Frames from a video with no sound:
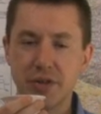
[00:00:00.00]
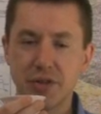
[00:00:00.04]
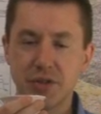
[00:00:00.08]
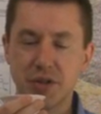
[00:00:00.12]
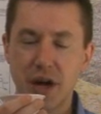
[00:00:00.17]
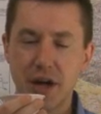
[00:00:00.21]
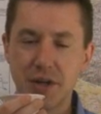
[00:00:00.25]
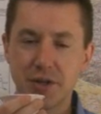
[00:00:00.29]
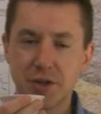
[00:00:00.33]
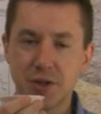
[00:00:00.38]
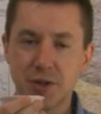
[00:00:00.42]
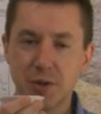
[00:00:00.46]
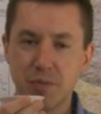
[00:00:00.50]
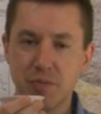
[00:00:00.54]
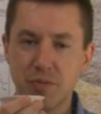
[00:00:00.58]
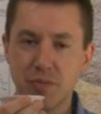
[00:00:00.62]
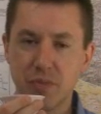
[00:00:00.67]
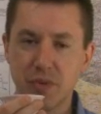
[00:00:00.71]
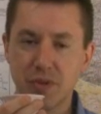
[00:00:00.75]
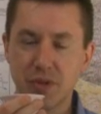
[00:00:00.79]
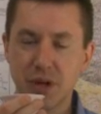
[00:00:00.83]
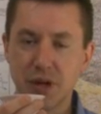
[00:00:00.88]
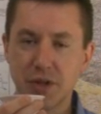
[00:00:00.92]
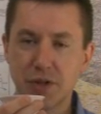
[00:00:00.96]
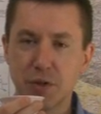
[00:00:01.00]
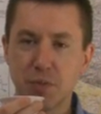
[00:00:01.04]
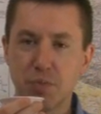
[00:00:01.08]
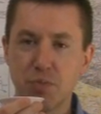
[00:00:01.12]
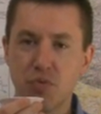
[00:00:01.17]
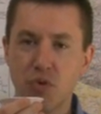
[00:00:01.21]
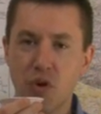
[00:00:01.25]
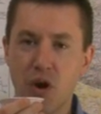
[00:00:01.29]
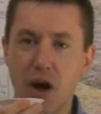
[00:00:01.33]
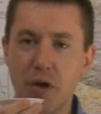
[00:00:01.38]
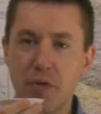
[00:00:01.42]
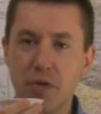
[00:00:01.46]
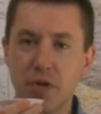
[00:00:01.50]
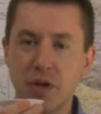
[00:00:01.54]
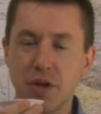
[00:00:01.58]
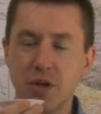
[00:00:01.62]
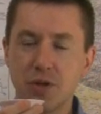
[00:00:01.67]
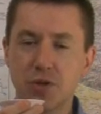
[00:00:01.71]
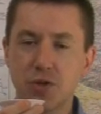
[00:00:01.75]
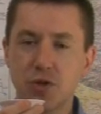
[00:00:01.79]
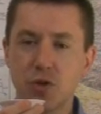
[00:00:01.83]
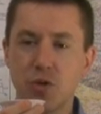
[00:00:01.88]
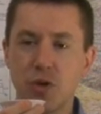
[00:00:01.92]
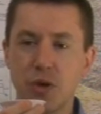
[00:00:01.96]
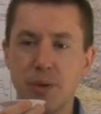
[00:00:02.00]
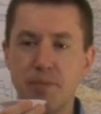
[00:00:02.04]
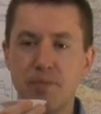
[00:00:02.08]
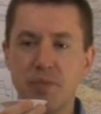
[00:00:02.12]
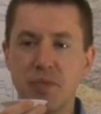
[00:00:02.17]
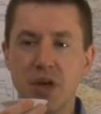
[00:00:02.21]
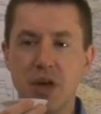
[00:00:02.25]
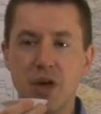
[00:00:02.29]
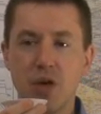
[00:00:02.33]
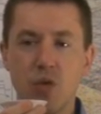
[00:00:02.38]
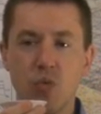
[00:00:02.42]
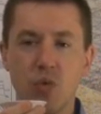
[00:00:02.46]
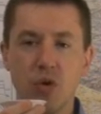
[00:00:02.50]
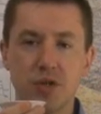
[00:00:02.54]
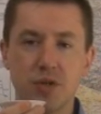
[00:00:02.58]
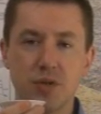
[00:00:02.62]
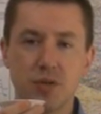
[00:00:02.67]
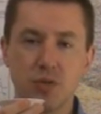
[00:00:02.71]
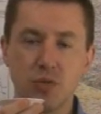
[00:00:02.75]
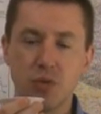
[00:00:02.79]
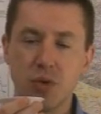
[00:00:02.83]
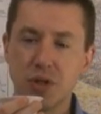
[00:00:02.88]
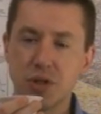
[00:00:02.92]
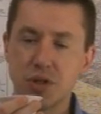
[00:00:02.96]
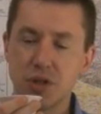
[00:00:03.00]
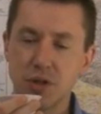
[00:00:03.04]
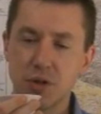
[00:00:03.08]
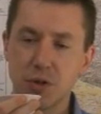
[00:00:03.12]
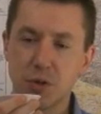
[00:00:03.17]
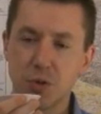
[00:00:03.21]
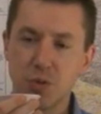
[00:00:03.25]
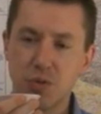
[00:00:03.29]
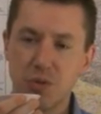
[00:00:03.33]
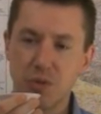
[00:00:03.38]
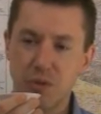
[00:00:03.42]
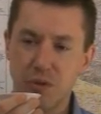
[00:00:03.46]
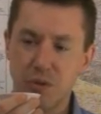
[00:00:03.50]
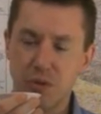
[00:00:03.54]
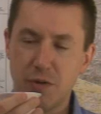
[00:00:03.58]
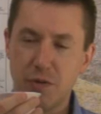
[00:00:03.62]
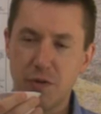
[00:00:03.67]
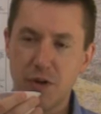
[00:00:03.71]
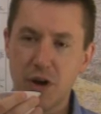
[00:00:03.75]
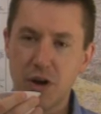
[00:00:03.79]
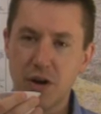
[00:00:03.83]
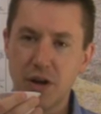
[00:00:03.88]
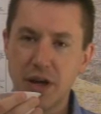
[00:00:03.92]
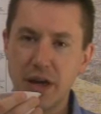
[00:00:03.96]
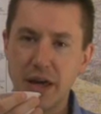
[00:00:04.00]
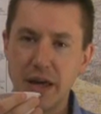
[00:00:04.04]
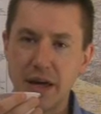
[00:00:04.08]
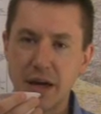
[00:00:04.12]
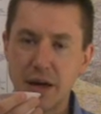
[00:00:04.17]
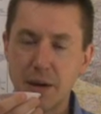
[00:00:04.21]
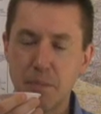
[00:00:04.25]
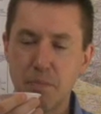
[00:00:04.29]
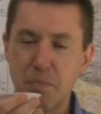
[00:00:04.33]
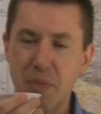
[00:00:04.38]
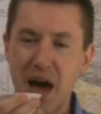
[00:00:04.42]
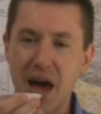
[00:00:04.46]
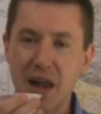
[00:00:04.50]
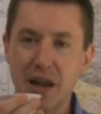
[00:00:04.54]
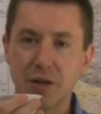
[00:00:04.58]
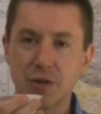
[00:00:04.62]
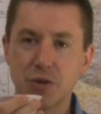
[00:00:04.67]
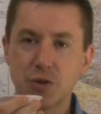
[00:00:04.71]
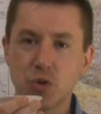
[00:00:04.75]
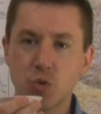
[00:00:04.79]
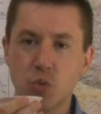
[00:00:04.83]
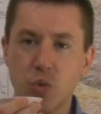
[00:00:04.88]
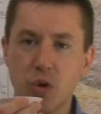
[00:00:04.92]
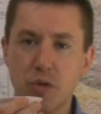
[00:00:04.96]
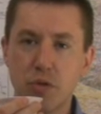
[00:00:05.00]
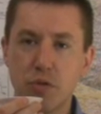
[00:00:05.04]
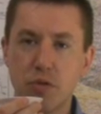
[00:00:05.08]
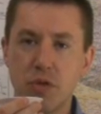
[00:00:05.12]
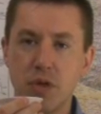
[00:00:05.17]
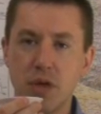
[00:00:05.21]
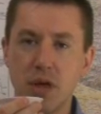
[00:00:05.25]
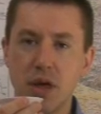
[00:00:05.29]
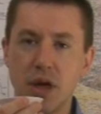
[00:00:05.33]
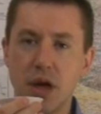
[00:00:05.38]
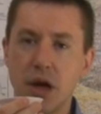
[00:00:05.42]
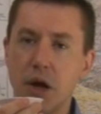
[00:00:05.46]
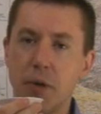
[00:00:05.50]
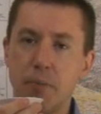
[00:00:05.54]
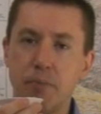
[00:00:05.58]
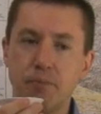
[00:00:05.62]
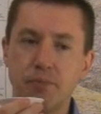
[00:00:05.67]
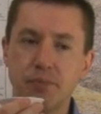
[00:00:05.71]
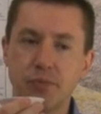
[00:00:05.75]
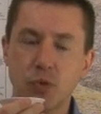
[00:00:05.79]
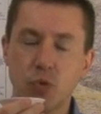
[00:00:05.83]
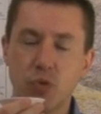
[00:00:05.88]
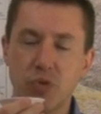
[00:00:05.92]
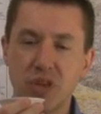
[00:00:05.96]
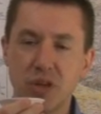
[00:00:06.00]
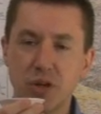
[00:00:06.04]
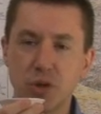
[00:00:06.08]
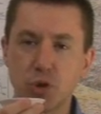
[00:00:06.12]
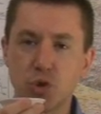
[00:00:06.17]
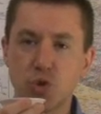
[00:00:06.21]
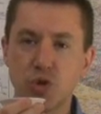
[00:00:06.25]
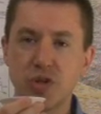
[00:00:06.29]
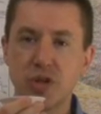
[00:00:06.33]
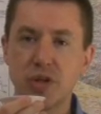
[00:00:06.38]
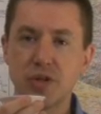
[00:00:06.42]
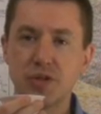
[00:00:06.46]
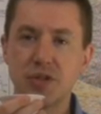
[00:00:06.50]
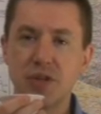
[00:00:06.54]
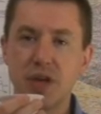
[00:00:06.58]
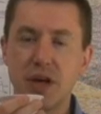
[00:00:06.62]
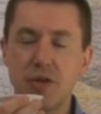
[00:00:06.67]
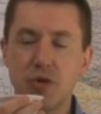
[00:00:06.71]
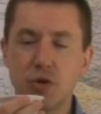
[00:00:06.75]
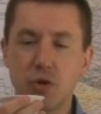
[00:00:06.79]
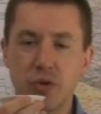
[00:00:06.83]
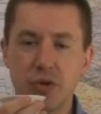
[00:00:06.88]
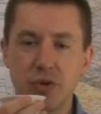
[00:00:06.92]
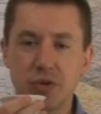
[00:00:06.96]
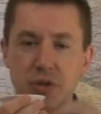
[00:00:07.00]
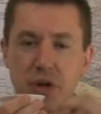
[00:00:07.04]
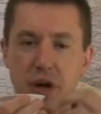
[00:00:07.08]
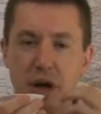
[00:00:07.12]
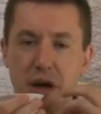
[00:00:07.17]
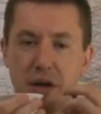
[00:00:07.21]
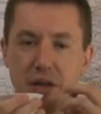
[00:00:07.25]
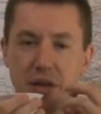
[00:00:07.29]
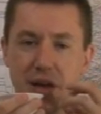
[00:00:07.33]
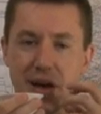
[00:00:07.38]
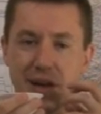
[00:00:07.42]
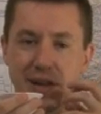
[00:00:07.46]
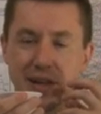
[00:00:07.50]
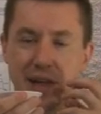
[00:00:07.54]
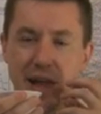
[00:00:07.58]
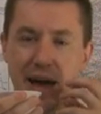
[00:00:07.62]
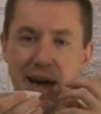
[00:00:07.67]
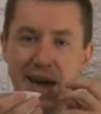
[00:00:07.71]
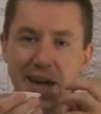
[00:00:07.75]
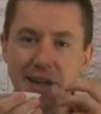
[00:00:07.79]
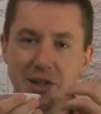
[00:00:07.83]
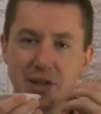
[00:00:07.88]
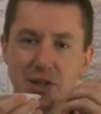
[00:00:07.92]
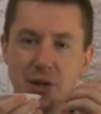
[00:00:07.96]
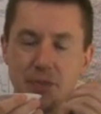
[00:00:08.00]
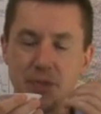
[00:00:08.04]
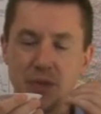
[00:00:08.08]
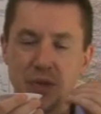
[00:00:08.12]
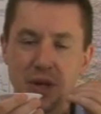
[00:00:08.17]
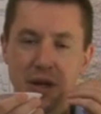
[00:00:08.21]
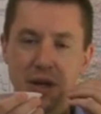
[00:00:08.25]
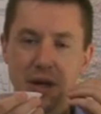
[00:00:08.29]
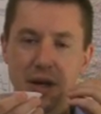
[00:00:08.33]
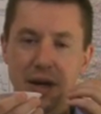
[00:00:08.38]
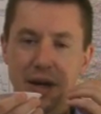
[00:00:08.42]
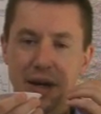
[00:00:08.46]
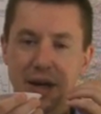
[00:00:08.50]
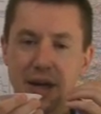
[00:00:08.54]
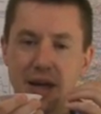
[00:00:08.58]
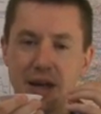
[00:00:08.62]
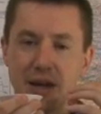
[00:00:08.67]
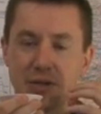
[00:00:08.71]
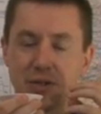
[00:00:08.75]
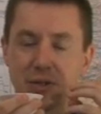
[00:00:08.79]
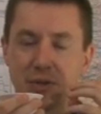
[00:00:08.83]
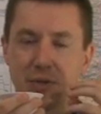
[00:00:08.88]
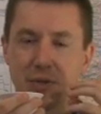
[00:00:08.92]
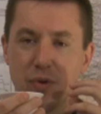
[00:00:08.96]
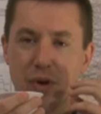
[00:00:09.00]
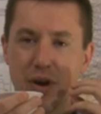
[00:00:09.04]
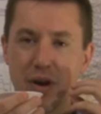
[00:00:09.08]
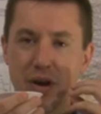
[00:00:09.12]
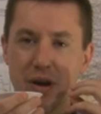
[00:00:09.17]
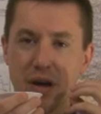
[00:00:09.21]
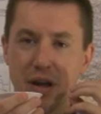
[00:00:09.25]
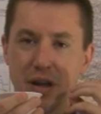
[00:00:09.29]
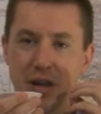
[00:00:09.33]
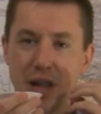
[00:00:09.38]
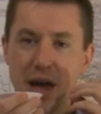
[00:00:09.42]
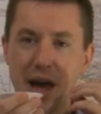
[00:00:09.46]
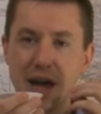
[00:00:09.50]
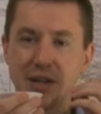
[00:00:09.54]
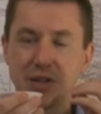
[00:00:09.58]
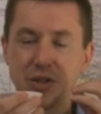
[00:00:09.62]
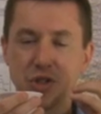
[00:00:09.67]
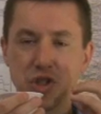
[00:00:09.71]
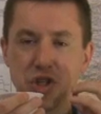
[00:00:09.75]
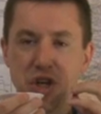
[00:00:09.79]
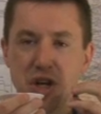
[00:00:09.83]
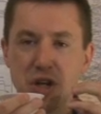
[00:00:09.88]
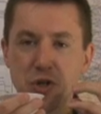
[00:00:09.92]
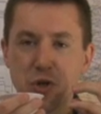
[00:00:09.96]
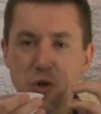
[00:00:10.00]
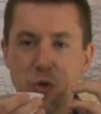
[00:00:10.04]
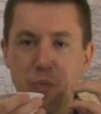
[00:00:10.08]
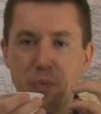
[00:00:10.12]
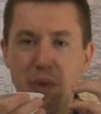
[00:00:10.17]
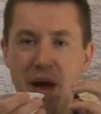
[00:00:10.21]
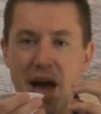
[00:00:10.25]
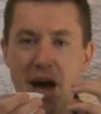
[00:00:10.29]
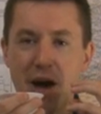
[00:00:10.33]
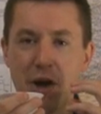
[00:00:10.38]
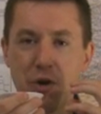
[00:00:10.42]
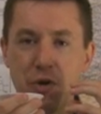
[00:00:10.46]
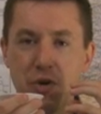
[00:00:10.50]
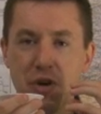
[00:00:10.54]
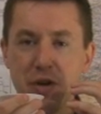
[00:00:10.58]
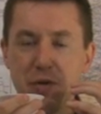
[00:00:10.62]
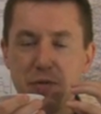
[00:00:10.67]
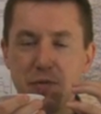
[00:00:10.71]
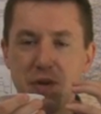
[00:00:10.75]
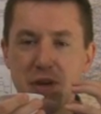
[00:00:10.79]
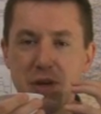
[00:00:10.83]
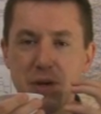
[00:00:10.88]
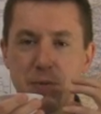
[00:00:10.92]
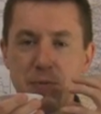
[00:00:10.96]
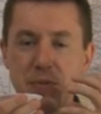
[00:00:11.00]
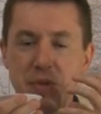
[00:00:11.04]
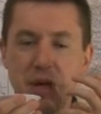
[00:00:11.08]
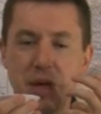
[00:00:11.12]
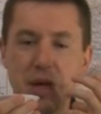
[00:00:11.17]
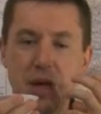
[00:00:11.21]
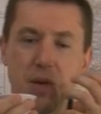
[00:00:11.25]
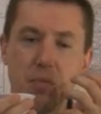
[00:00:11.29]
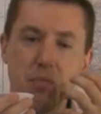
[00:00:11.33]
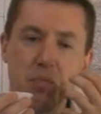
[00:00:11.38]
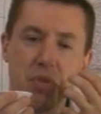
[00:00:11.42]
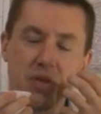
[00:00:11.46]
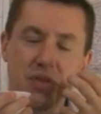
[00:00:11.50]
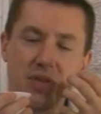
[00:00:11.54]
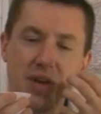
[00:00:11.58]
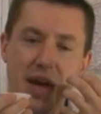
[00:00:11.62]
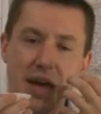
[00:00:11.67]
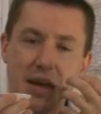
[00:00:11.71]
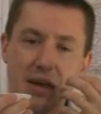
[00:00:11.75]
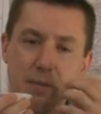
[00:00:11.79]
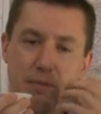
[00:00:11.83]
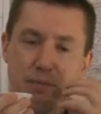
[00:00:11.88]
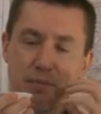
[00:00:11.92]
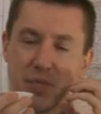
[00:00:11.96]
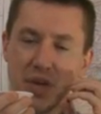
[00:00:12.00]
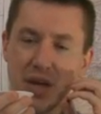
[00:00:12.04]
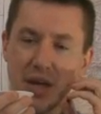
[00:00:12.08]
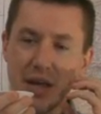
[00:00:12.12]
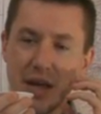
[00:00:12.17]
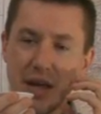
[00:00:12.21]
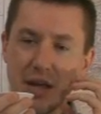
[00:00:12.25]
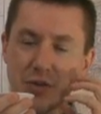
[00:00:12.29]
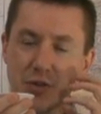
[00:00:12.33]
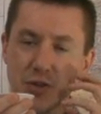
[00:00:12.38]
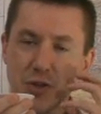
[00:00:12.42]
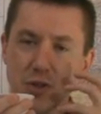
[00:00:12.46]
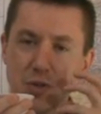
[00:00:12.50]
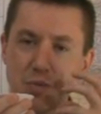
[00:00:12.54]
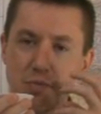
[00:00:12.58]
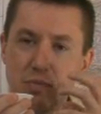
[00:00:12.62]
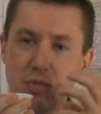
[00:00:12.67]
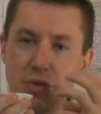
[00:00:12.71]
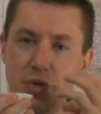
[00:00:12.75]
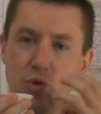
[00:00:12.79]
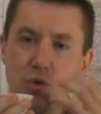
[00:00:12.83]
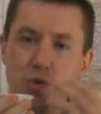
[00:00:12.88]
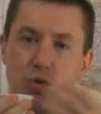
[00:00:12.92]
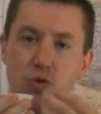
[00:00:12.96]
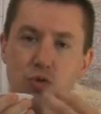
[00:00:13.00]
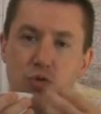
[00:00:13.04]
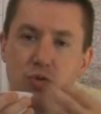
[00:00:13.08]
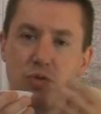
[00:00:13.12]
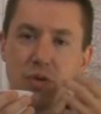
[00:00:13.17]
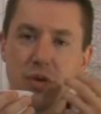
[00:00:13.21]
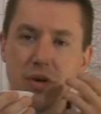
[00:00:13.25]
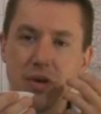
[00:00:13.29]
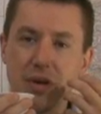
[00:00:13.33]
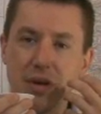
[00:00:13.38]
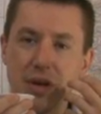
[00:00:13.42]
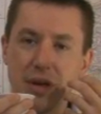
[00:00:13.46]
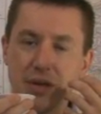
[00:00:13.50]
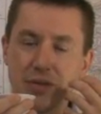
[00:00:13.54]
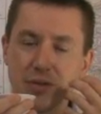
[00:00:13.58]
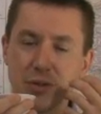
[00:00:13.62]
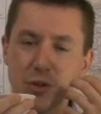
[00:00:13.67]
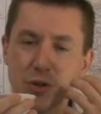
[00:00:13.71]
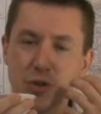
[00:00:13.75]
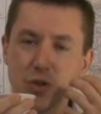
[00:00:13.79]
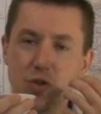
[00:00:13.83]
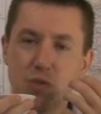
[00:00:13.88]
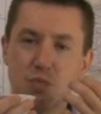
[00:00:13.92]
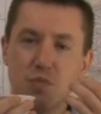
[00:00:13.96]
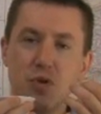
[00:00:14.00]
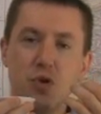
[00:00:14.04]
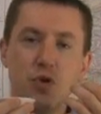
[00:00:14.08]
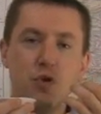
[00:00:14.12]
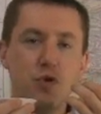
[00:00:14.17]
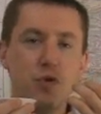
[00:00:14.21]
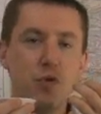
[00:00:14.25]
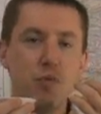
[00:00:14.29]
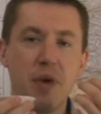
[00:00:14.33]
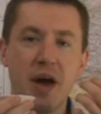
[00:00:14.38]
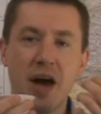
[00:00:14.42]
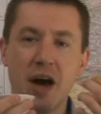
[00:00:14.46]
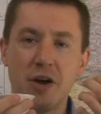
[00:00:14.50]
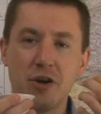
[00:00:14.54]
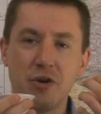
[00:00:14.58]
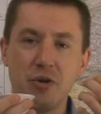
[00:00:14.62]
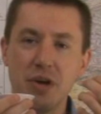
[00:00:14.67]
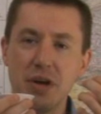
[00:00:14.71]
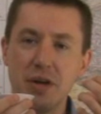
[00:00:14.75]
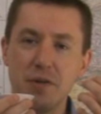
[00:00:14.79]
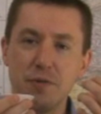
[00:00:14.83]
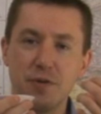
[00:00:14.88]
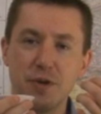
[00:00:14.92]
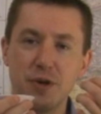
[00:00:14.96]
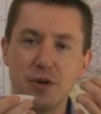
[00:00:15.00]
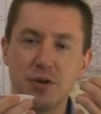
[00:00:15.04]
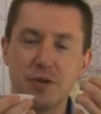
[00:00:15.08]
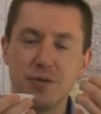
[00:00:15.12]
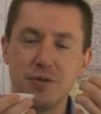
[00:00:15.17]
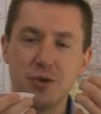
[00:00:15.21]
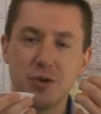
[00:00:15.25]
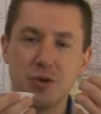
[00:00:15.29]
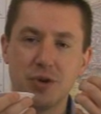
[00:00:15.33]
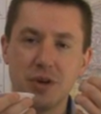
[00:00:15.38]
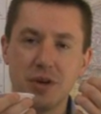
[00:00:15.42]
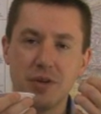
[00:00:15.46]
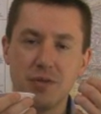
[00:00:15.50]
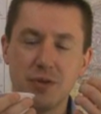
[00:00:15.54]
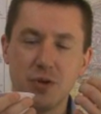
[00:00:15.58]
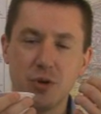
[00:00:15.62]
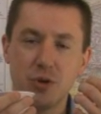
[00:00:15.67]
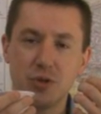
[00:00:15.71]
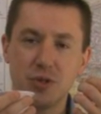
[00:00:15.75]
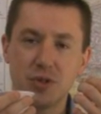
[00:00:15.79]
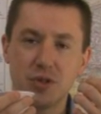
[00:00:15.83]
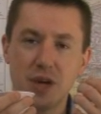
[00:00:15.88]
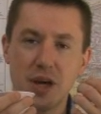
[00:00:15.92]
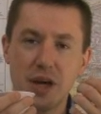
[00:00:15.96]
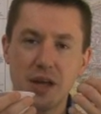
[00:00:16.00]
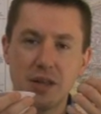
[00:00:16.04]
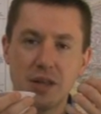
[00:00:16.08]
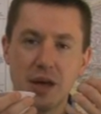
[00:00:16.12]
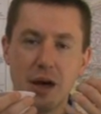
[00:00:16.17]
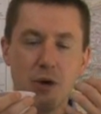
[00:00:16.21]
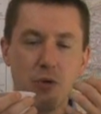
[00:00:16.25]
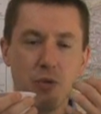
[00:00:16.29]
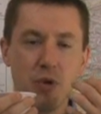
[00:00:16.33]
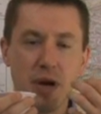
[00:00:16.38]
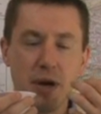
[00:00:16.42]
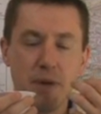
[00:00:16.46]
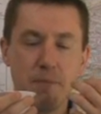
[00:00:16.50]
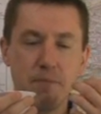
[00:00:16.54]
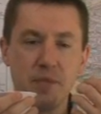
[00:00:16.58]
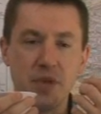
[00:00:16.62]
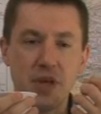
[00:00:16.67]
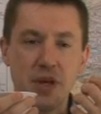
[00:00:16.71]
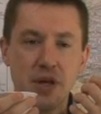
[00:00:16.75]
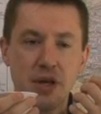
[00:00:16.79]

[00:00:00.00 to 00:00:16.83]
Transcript: It's got some brothiness to it, which is fairly balanced with the astringency. So there's a light. Again, it's a light, gentle, powdery feel, but that it's smooth. It's a smooth, powdery feel, if you could say it that way.